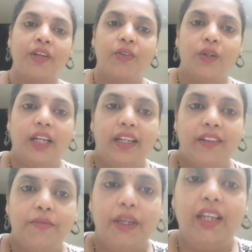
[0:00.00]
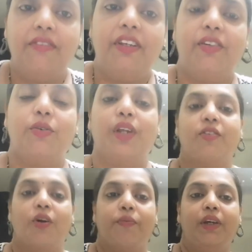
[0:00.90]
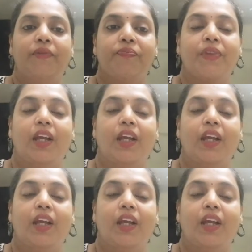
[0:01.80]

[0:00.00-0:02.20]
So let us begin with today's topic.